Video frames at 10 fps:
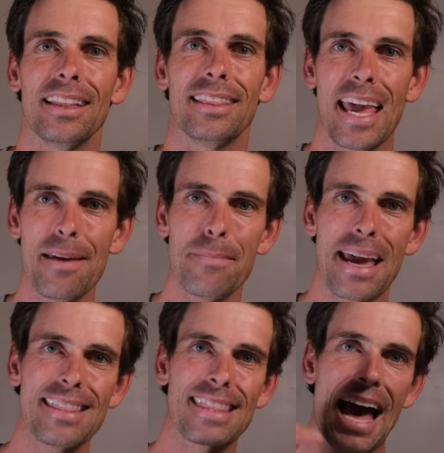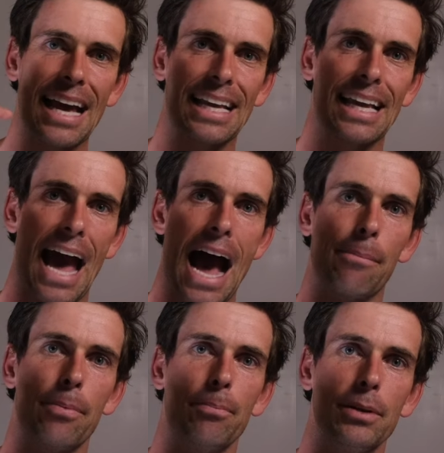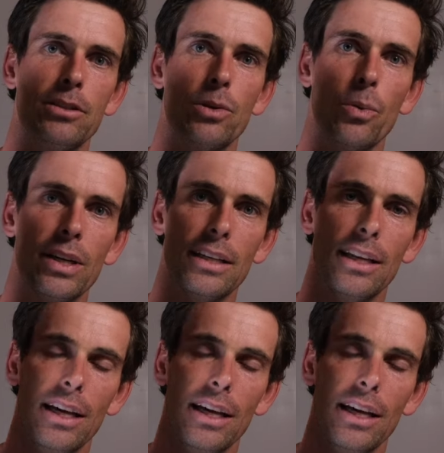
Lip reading: they made that gap between